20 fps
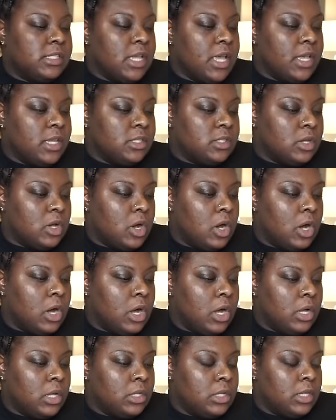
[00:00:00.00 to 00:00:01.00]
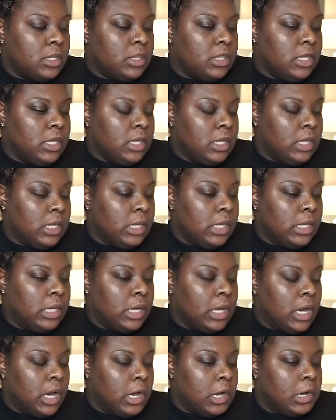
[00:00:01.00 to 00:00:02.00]
set is called
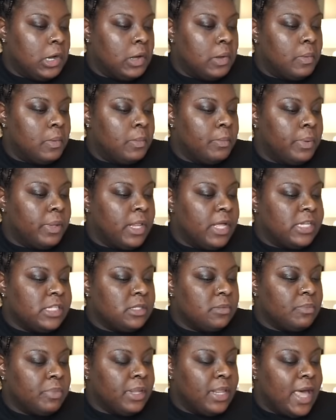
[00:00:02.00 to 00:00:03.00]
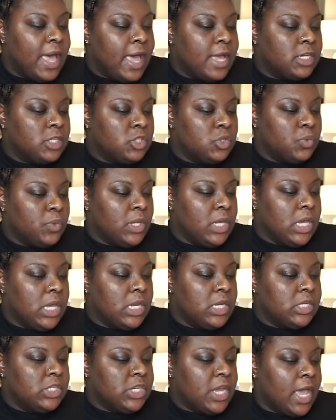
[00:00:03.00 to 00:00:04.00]
the Plus Plaid
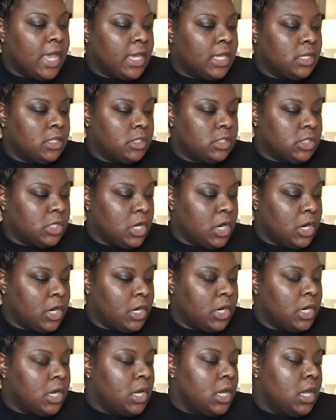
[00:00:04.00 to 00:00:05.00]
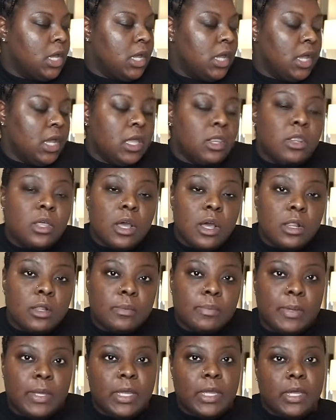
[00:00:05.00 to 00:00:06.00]
Tweed Jacket and Skirt in the
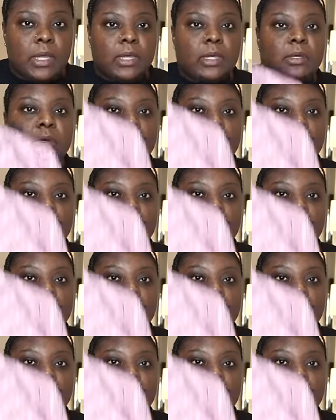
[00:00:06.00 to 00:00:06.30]
color pink.